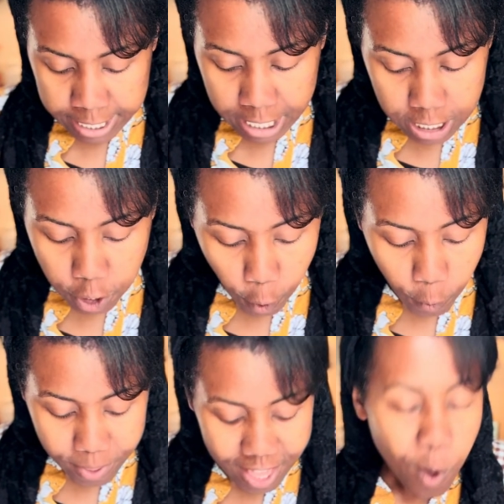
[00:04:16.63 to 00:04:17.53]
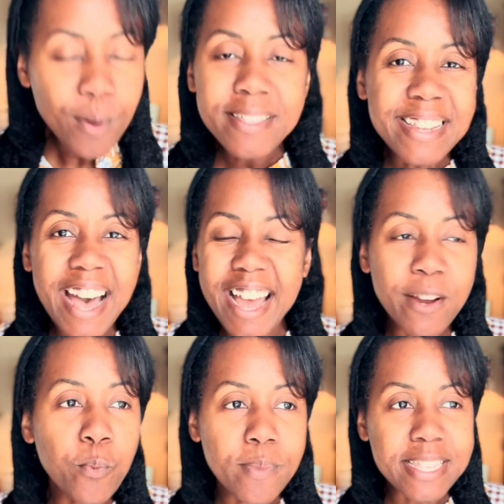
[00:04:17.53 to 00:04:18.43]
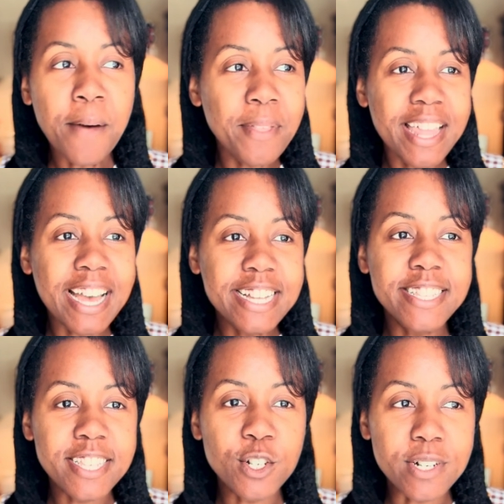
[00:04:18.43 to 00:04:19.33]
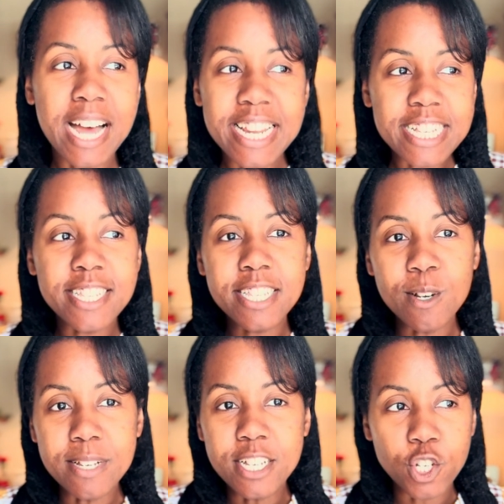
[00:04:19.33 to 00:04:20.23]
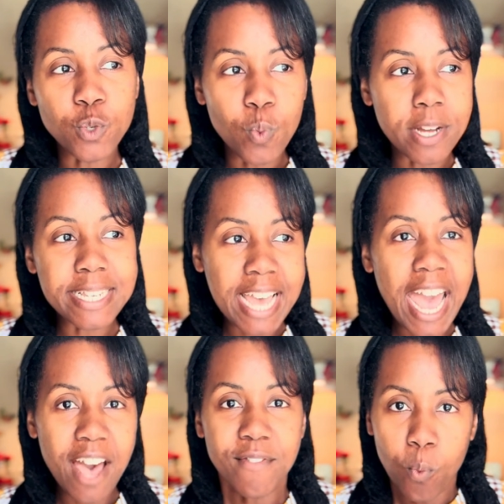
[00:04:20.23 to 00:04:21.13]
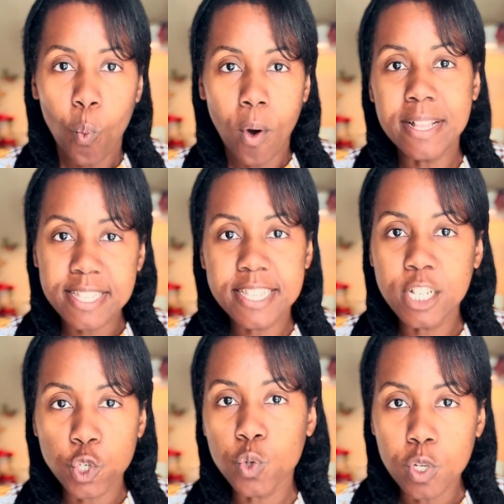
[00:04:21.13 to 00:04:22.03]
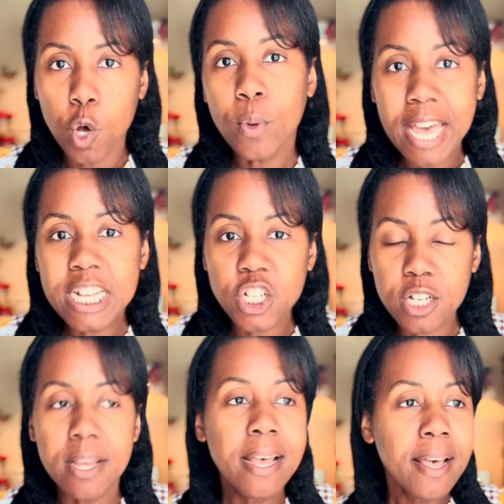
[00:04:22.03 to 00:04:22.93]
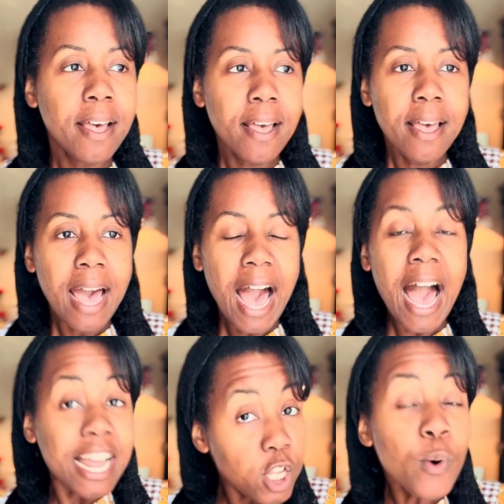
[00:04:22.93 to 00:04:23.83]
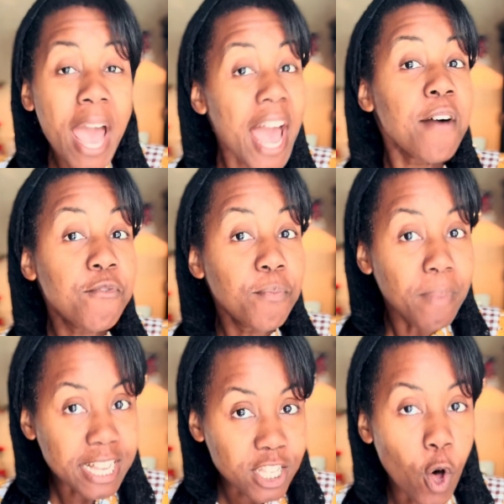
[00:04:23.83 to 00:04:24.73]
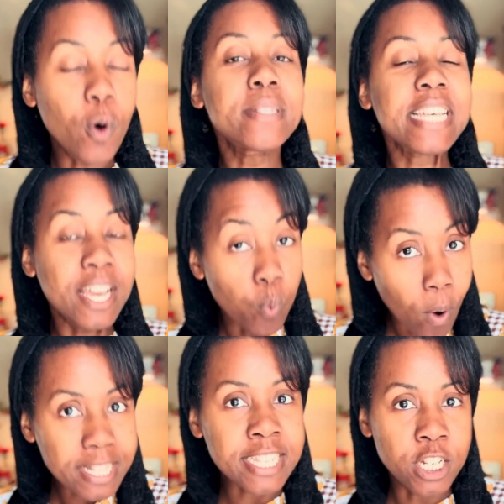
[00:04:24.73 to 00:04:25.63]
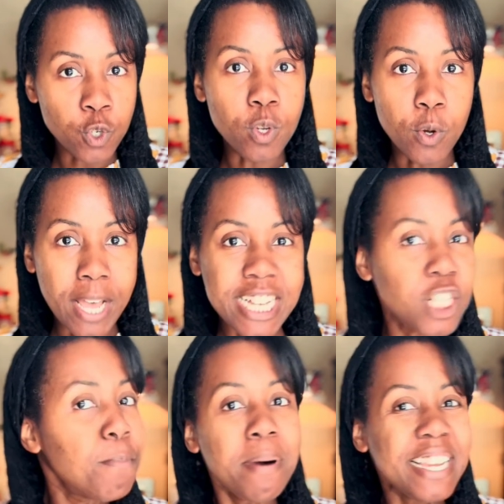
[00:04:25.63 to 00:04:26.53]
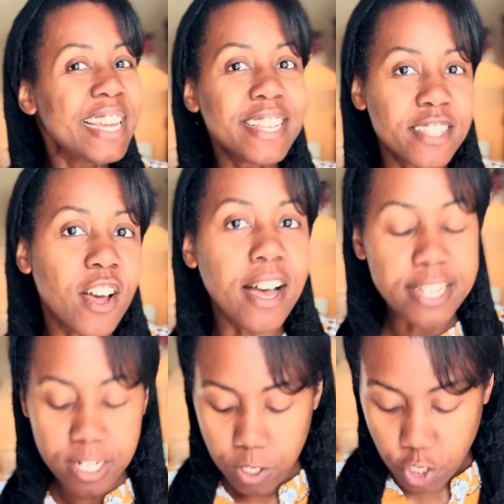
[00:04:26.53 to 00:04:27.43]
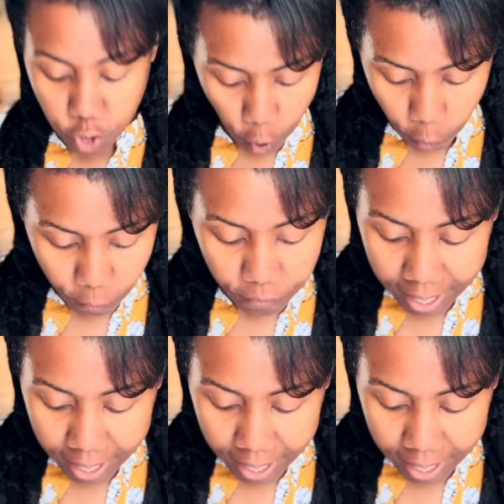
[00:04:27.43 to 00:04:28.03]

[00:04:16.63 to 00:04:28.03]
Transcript: So those are not something I consider I necessarily just want to have in one central location. I do have my salt in one central location, but it is not near the stove.